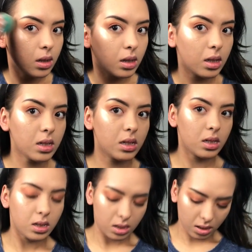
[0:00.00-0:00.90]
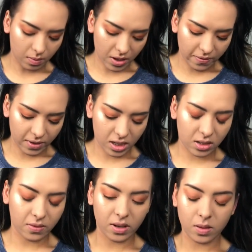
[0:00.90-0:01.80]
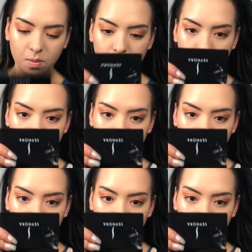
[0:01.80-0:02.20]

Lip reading: This just took my face from,